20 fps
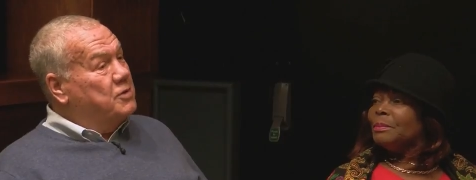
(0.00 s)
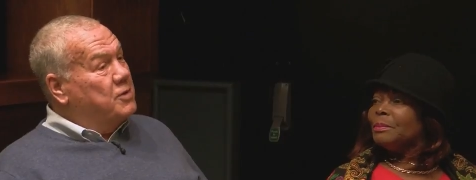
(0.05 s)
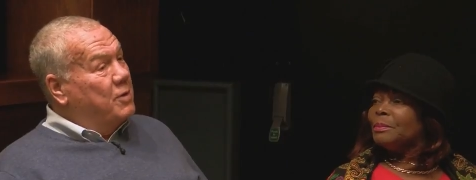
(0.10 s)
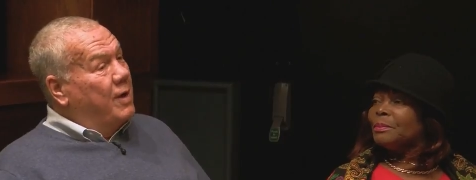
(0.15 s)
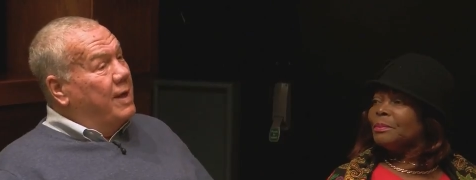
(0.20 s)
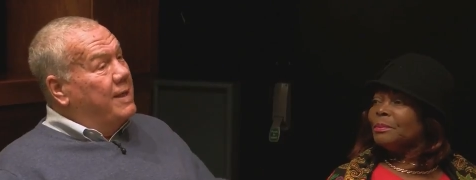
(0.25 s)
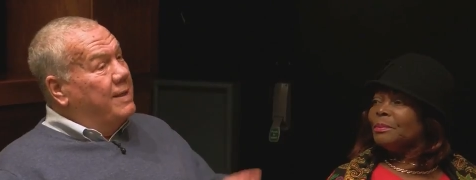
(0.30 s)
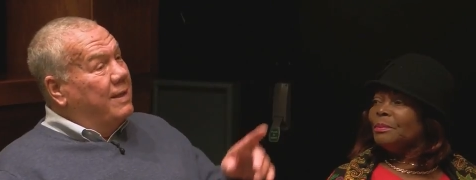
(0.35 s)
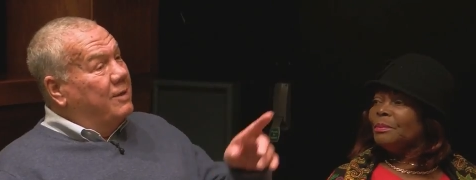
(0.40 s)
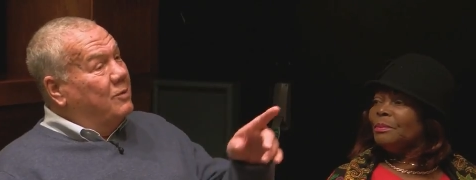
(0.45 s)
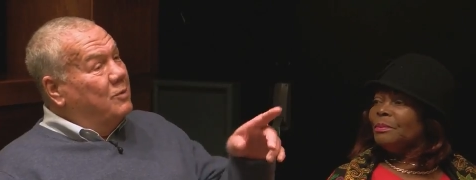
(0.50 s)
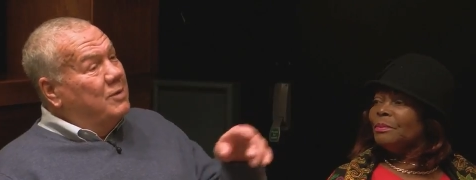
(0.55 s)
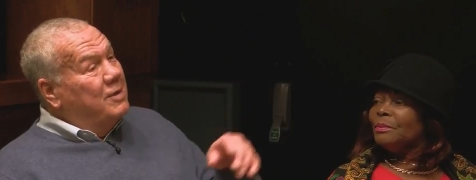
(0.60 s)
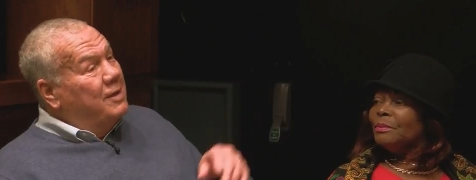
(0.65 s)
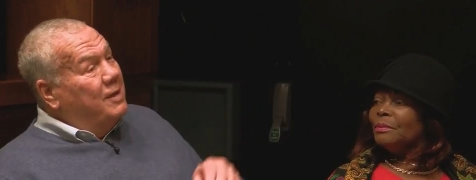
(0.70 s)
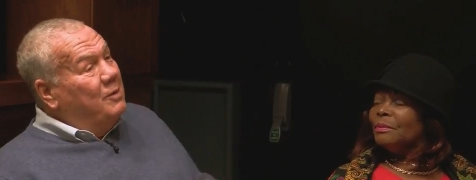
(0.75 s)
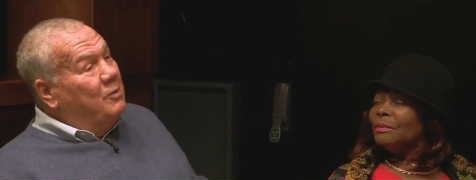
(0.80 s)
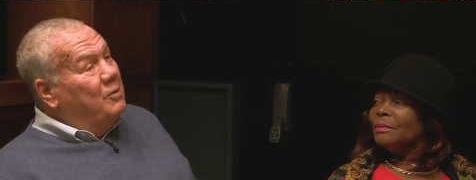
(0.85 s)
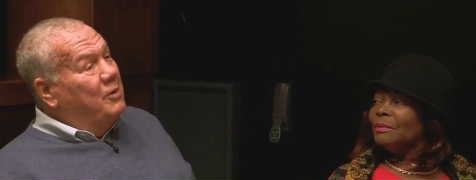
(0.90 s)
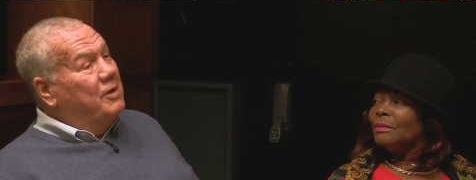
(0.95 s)
Speaker 1: So I did
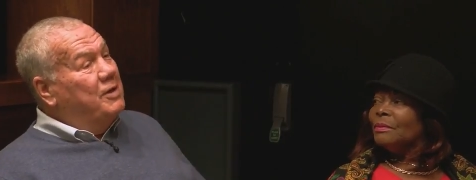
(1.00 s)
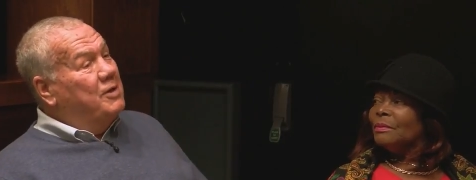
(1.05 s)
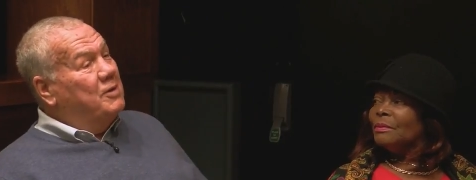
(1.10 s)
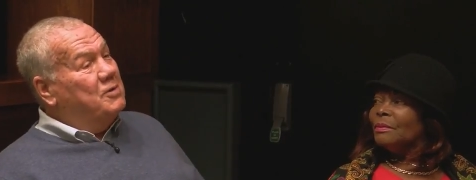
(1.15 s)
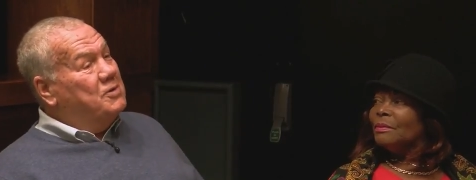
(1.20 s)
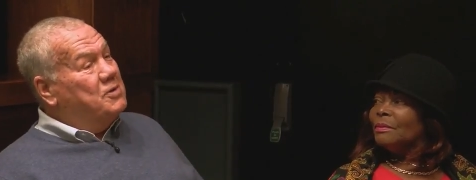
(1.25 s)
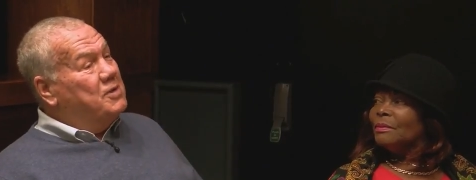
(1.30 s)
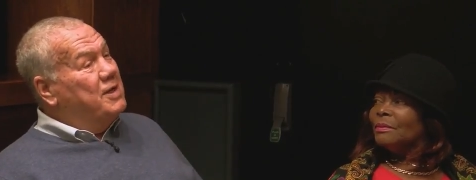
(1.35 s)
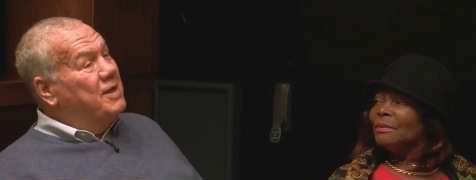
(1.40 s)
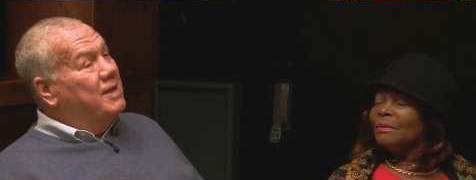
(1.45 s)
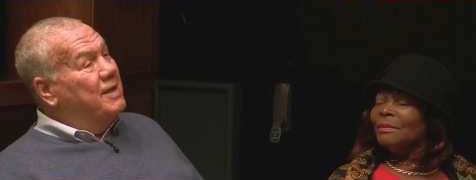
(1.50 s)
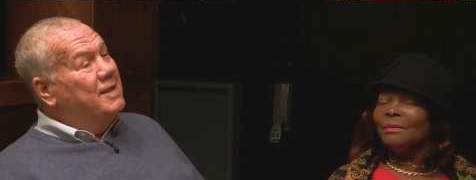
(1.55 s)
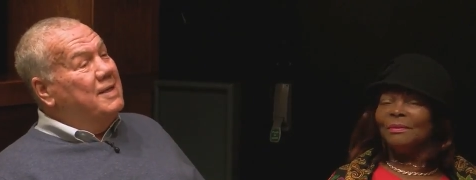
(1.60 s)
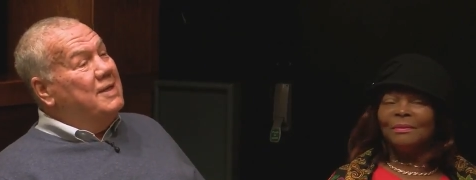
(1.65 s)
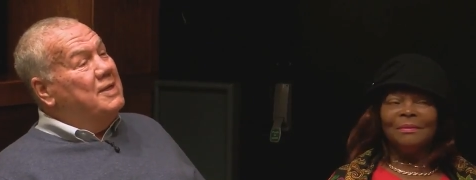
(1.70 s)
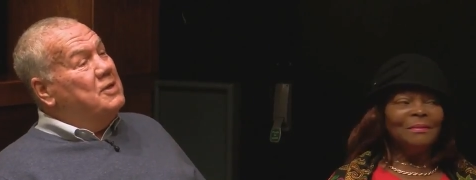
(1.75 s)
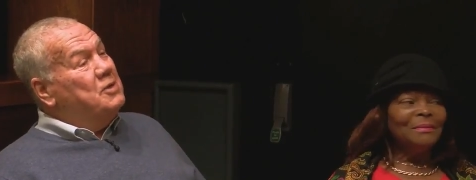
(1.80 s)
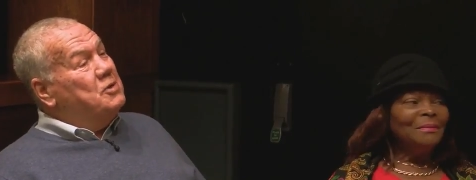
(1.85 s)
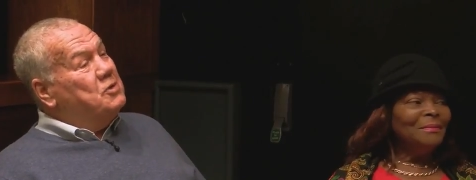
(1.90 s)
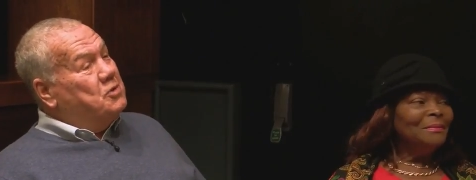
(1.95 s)
work in Where Eagles Dare.
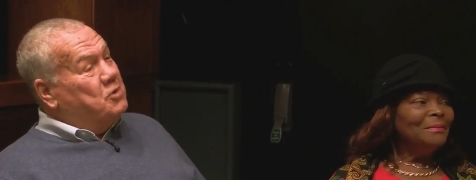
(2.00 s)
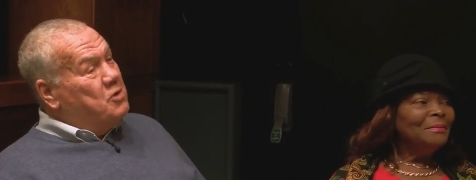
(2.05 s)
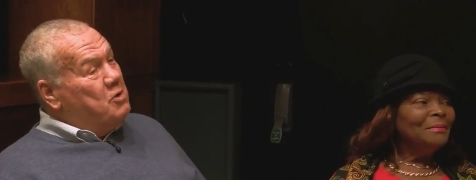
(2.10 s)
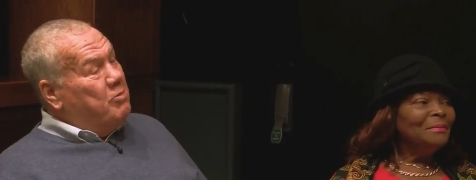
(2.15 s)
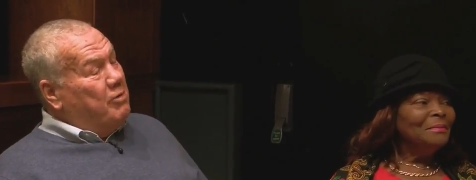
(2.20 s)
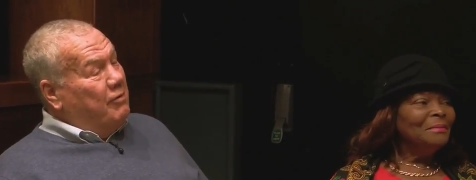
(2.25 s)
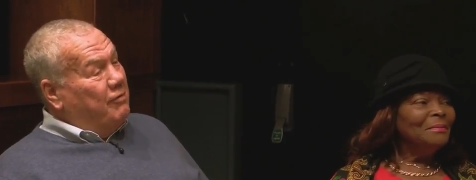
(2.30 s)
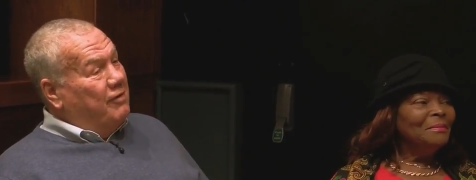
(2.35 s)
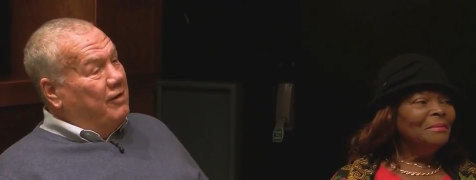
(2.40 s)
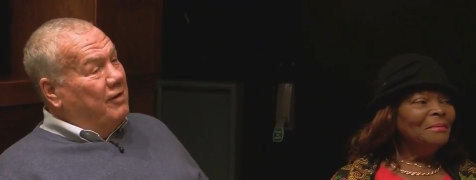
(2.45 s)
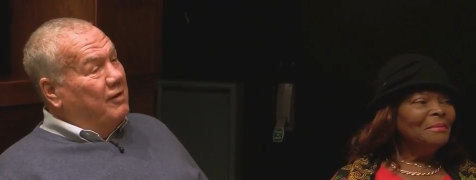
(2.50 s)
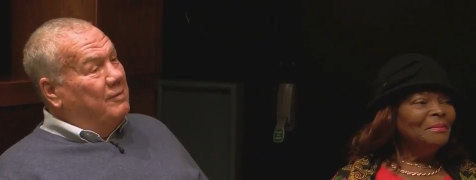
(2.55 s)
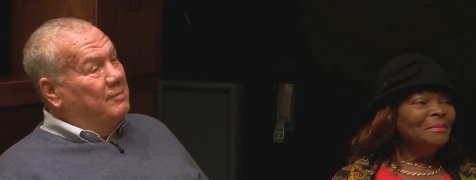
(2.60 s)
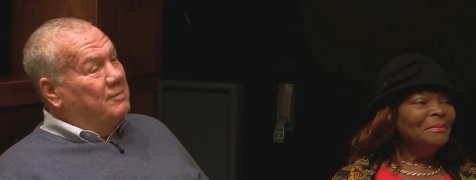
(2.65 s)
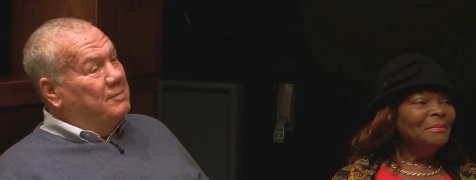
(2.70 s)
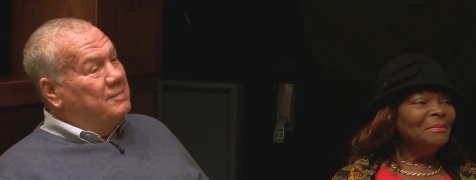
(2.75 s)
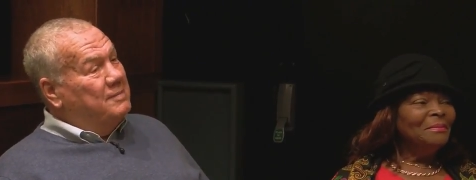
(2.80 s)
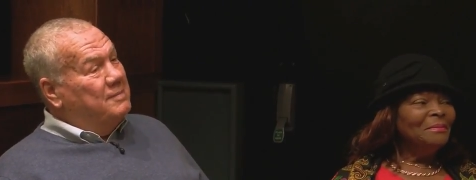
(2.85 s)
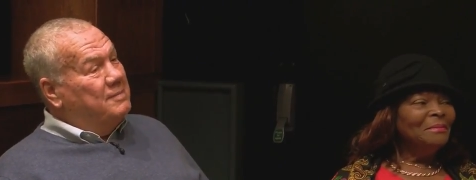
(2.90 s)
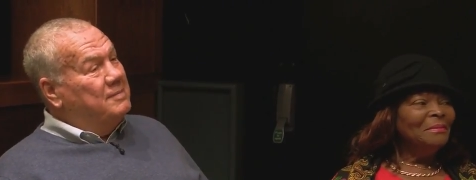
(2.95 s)
Super film,
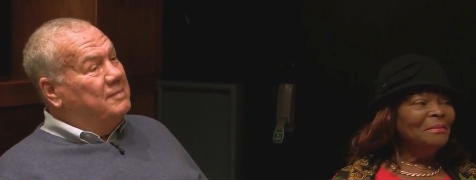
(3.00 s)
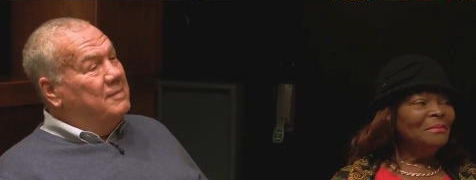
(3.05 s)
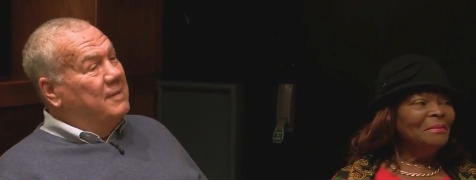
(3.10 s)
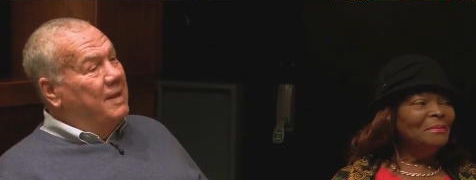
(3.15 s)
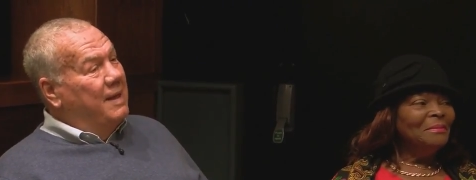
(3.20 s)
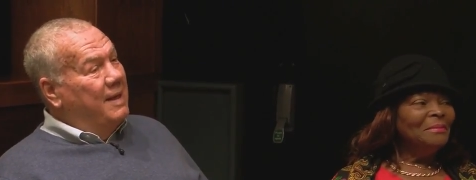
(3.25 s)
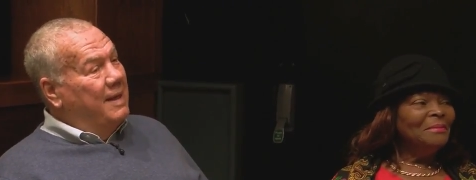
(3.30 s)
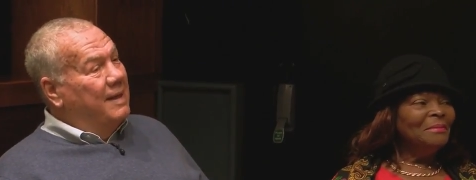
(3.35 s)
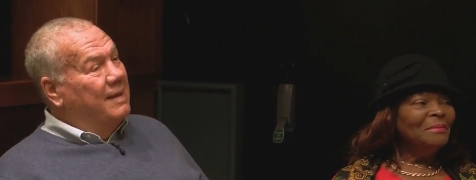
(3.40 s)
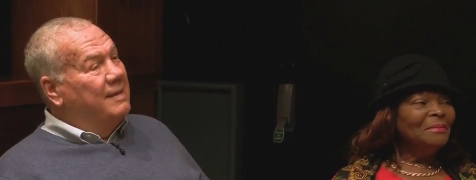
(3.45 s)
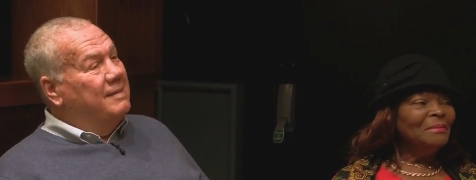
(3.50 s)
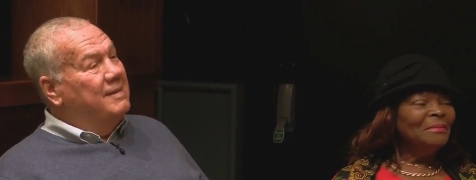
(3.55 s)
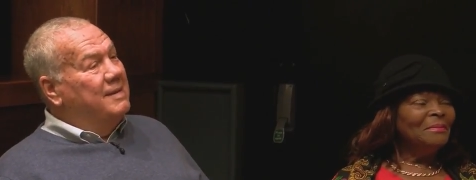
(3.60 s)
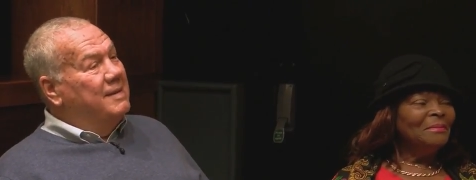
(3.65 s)
yeah.